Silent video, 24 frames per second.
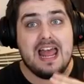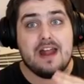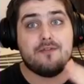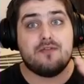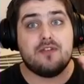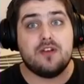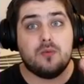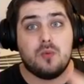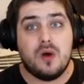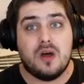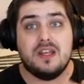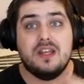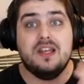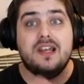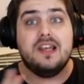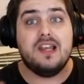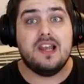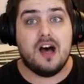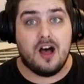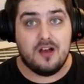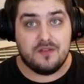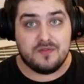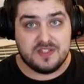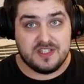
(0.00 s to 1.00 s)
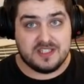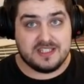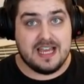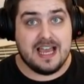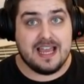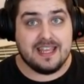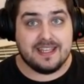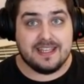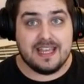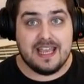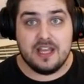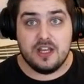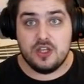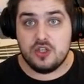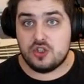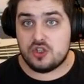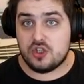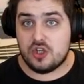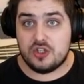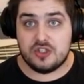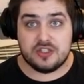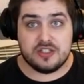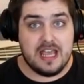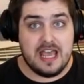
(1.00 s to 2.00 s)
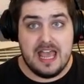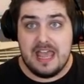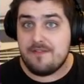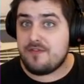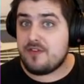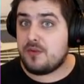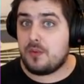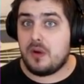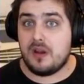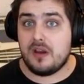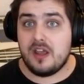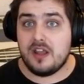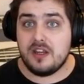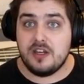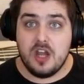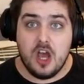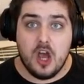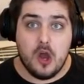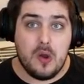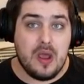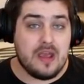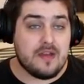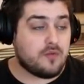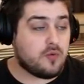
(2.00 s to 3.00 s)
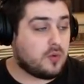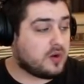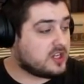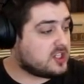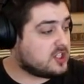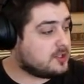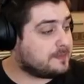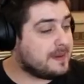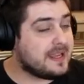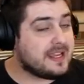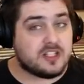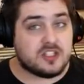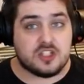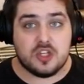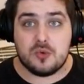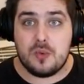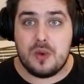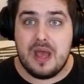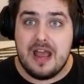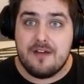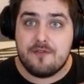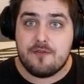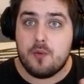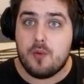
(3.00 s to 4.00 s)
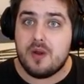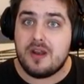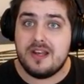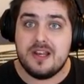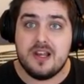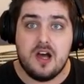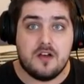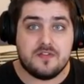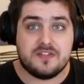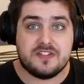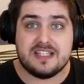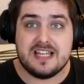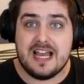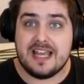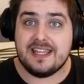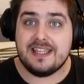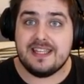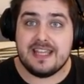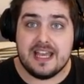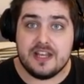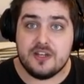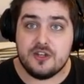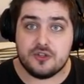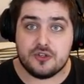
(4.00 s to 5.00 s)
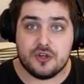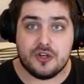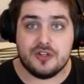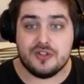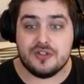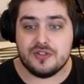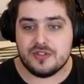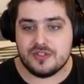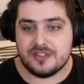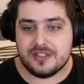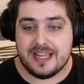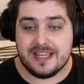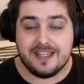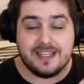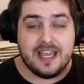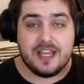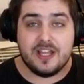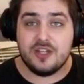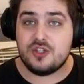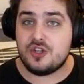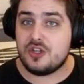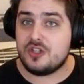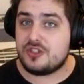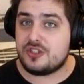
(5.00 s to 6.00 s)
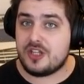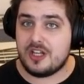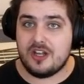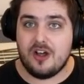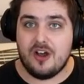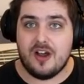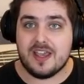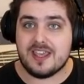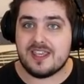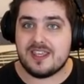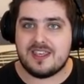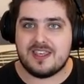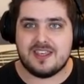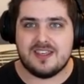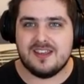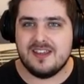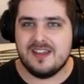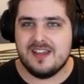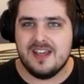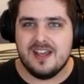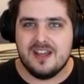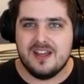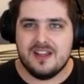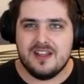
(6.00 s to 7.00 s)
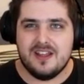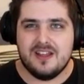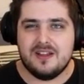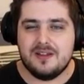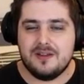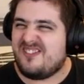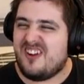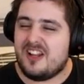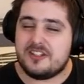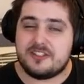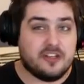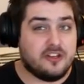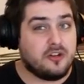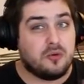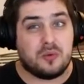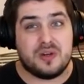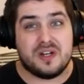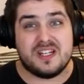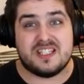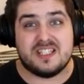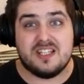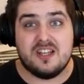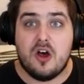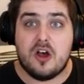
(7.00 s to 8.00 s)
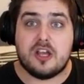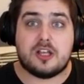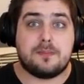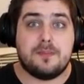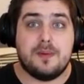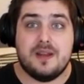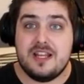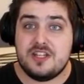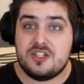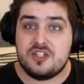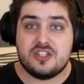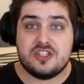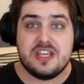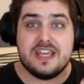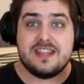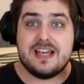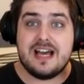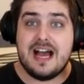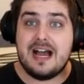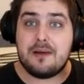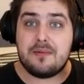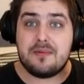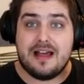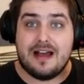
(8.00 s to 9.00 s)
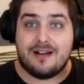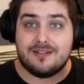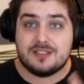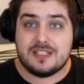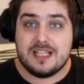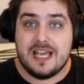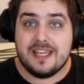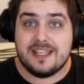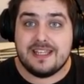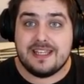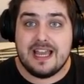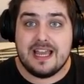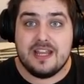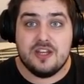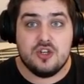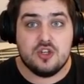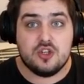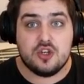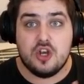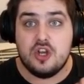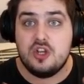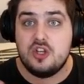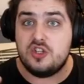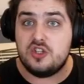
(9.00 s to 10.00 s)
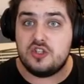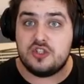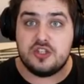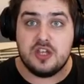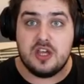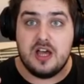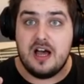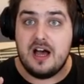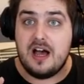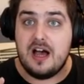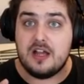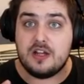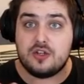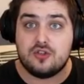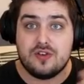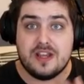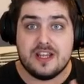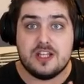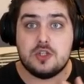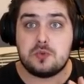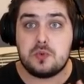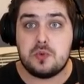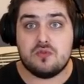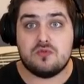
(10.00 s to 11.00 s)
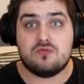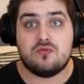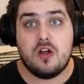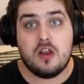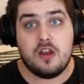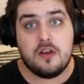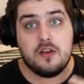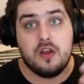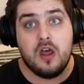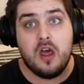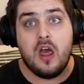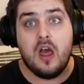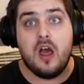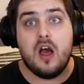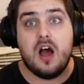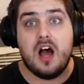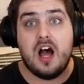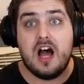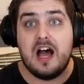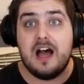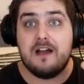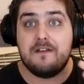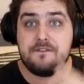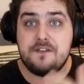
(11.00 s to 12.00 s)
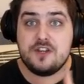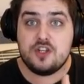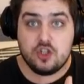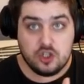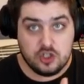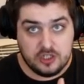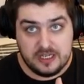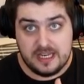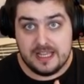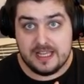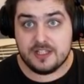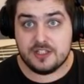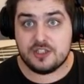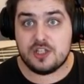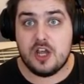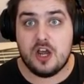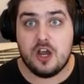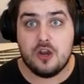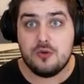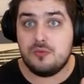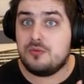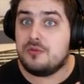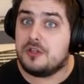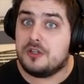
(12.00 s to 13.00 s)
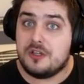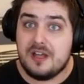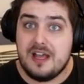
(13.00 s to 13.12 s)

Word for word: Everyone loves tank engines. Everyone I know, everyone I speak to, everyone loves tank engines. Tank engines are like, well, I don't know what it's like, but let's just say that without tank engines, uh, trains wouldn't run uh, efficiently. So